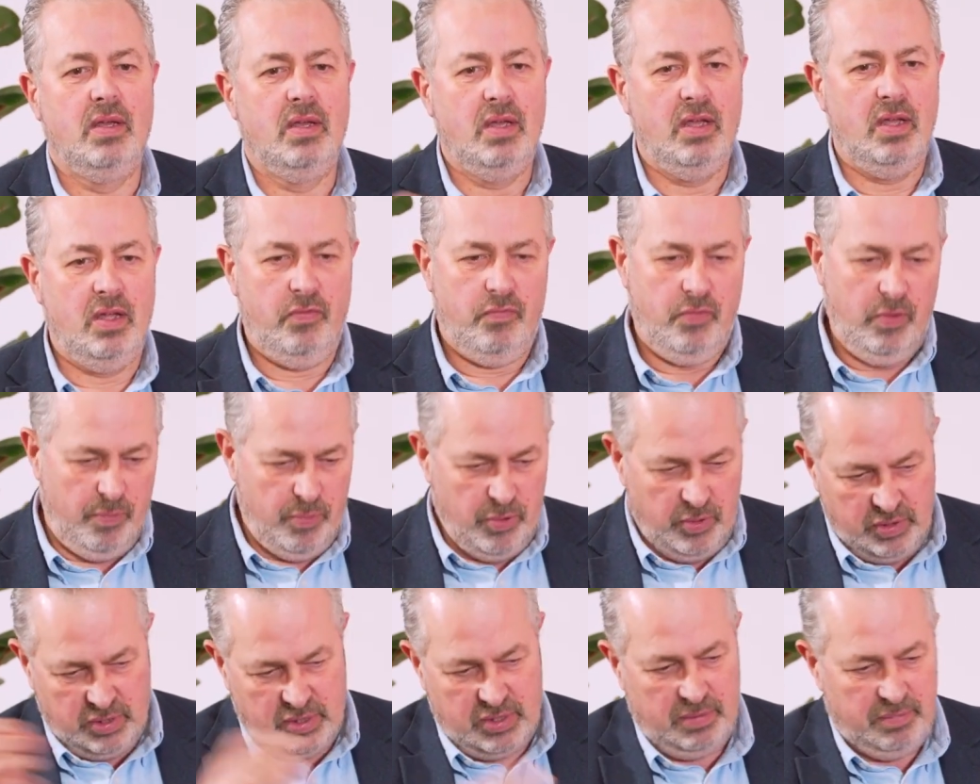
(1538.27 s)
if we
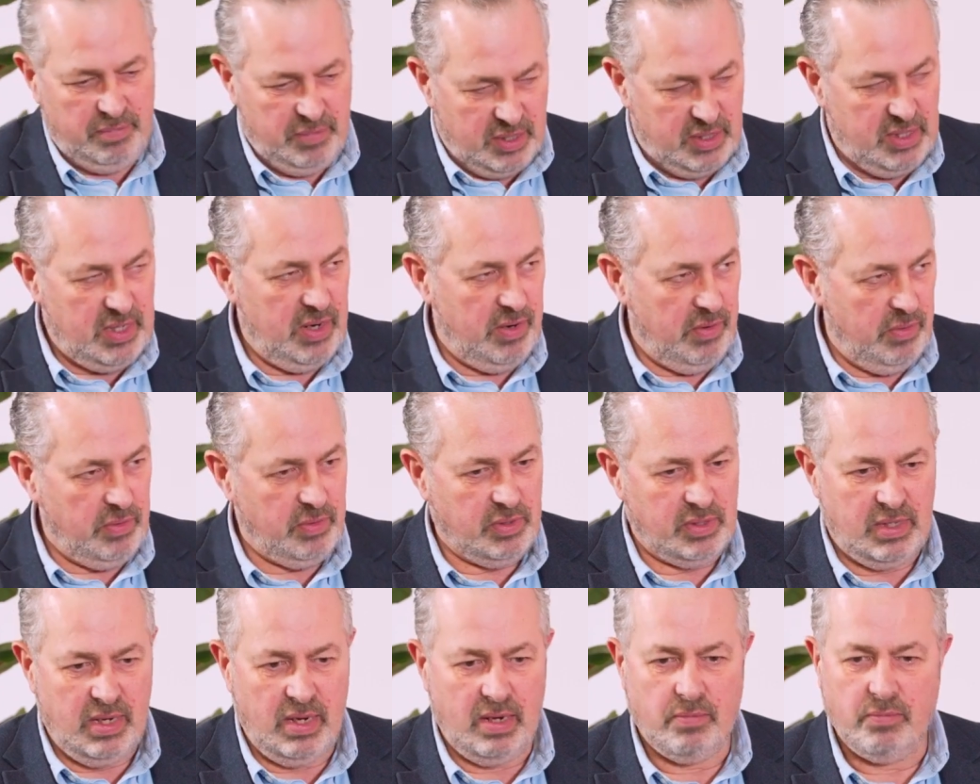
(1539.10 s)
put some
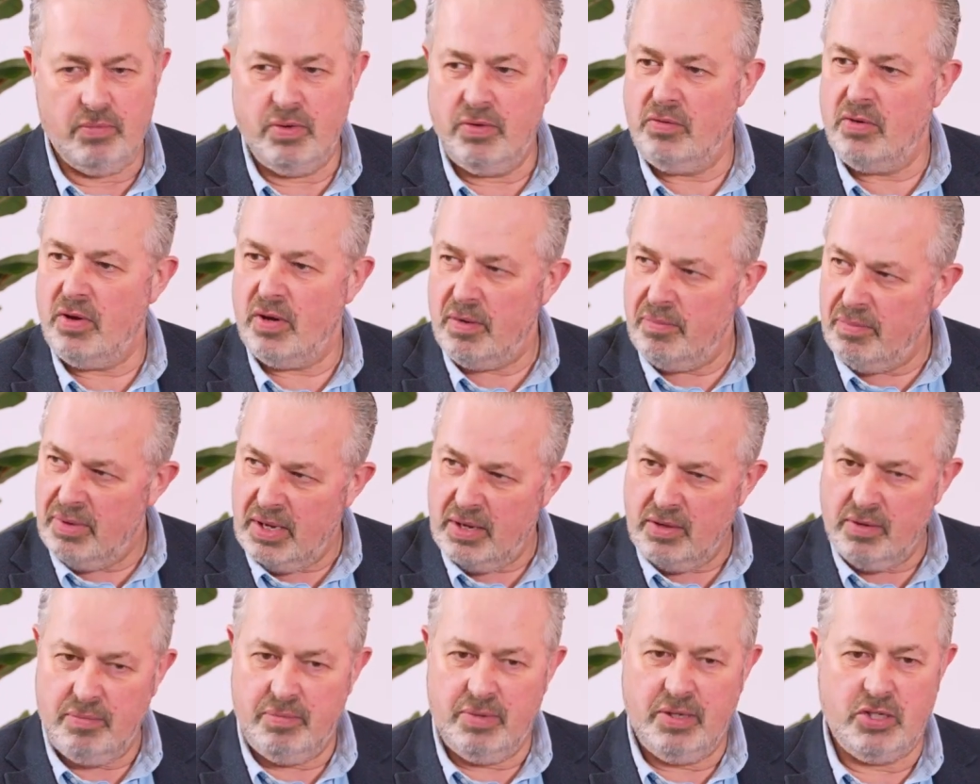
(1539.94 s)
materials in, we've got to be
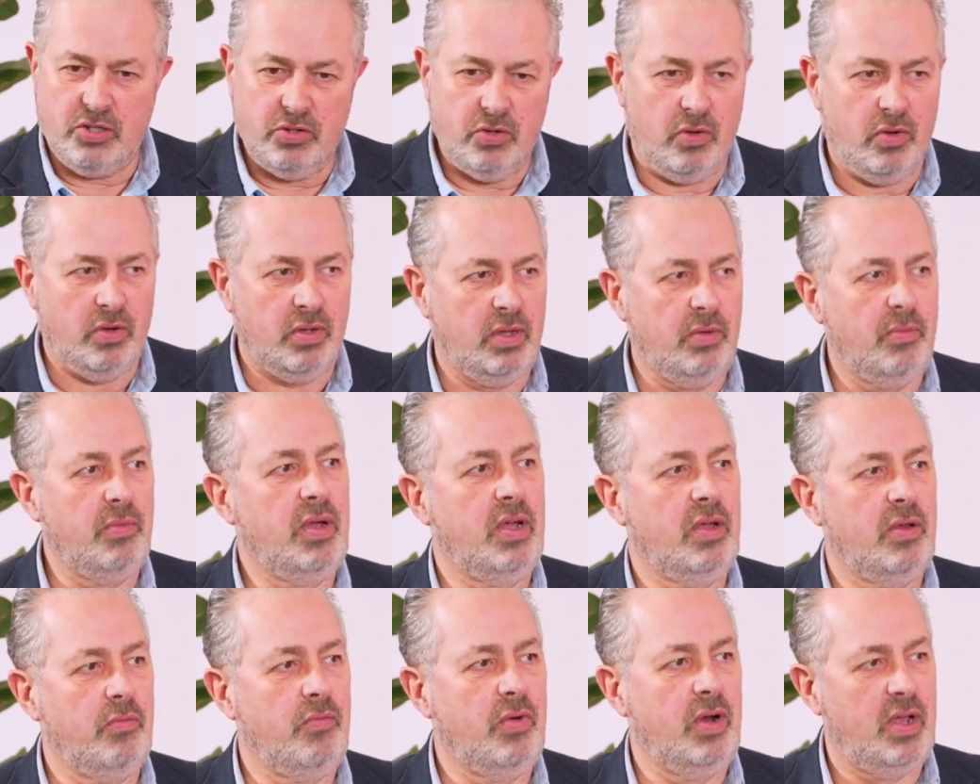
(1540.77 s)
able to be sure that we
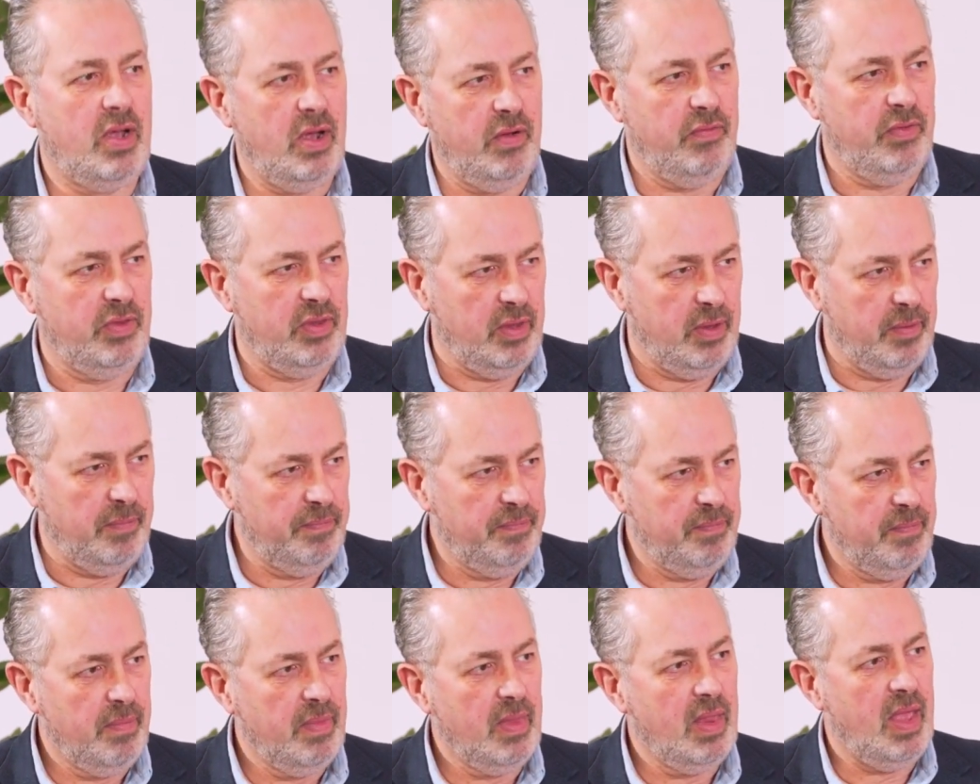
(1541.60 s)
can recover them
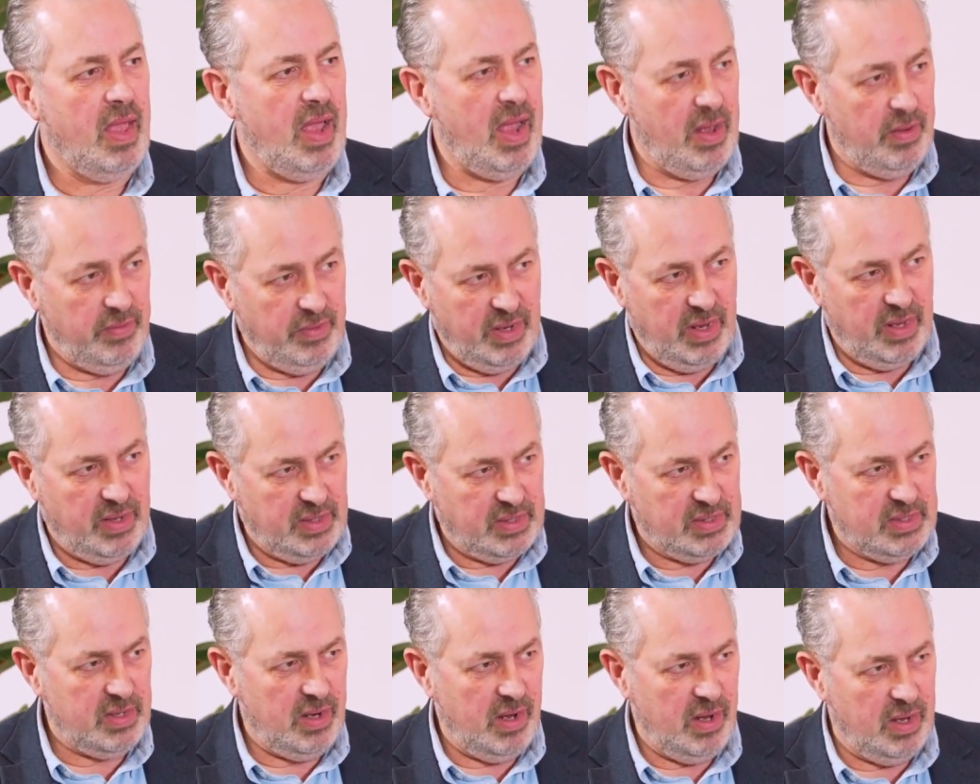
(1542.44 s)
out the other
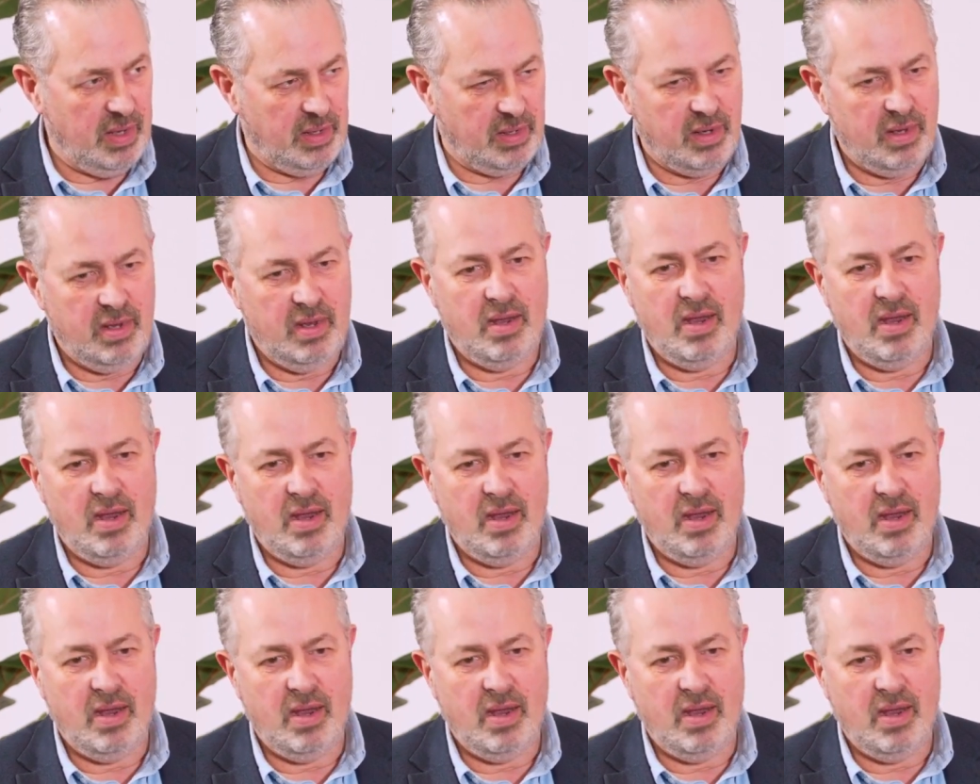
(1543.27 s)
side.